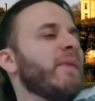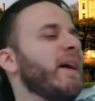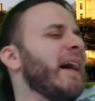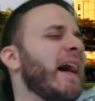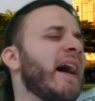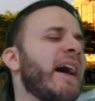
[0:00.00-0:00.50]

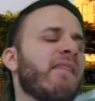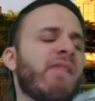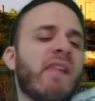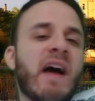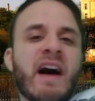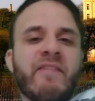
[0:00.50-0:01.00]
I
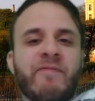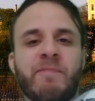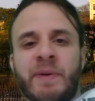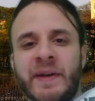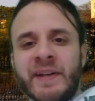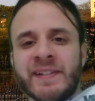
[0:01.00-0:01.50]
love
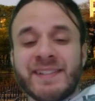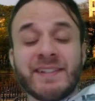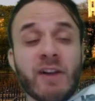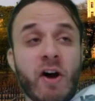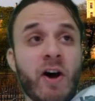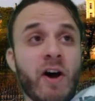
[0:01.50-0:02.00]
pissed
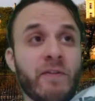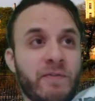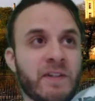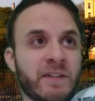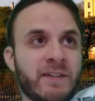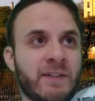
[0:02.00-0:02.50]

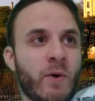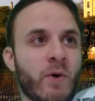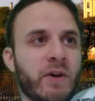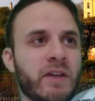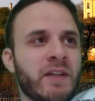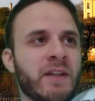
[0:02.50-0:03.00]
off
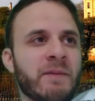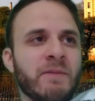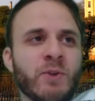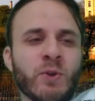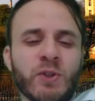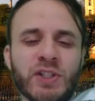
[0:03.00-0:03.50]
Gintoki. He
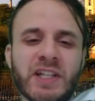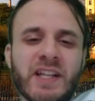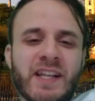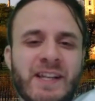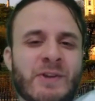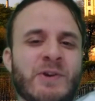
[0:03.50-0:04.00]

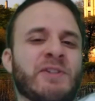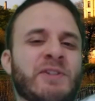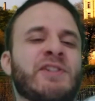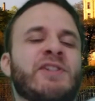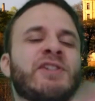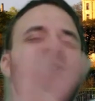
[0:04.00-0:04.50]
usually looks
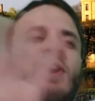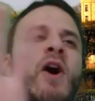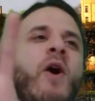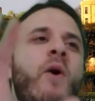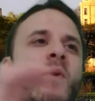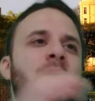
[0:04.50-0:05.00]

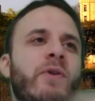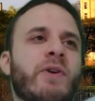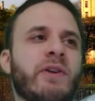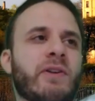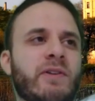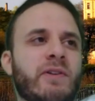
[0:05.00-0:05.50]
so
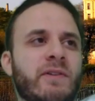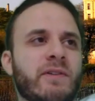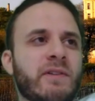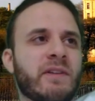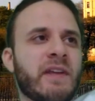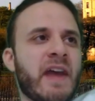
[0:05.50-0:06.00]

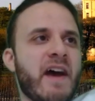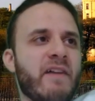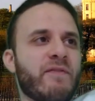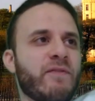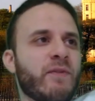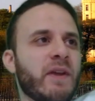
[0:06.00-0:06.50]

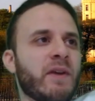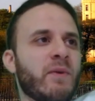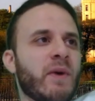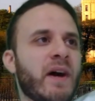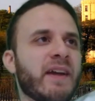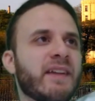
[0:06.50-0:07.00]
carefree,
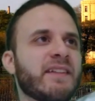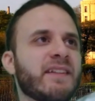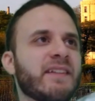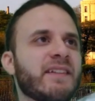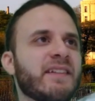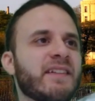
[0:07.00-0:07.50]
right?
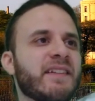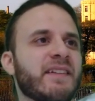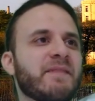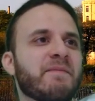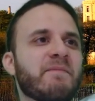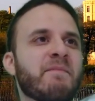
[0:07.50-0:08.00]

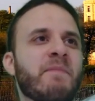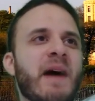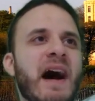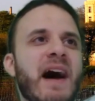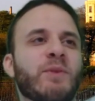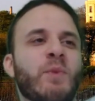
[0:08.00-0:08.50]

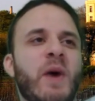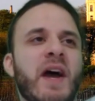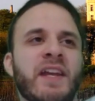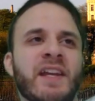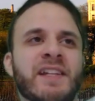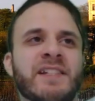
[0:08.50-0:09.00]
But
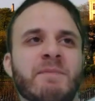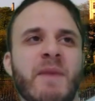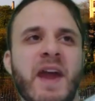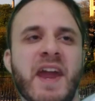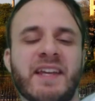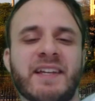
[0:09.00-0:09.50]
when he is
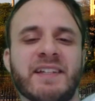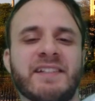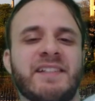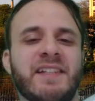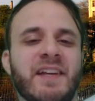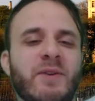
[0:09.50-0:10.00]
making
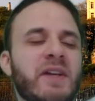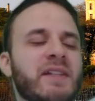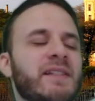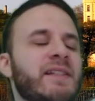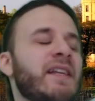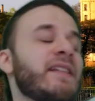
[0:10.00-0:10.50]

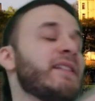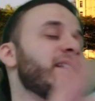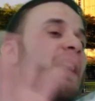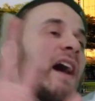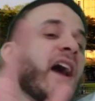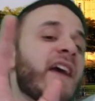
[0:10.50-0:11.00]
serious, this
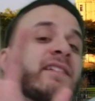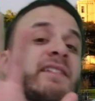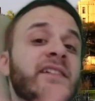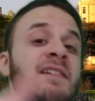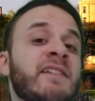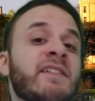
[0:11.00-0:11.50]
guy is
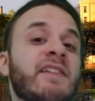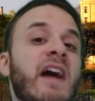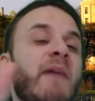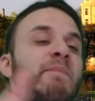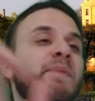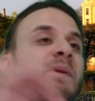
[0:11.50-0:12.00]

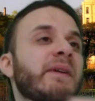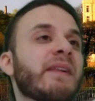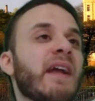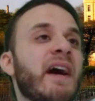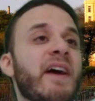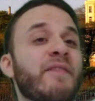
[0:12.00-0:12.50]

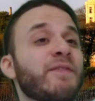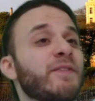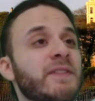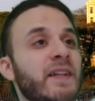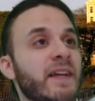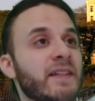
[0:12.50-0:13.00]
unstoppable. I have to
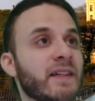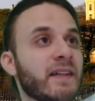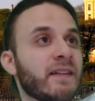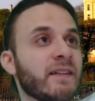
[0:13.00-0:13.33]
say that.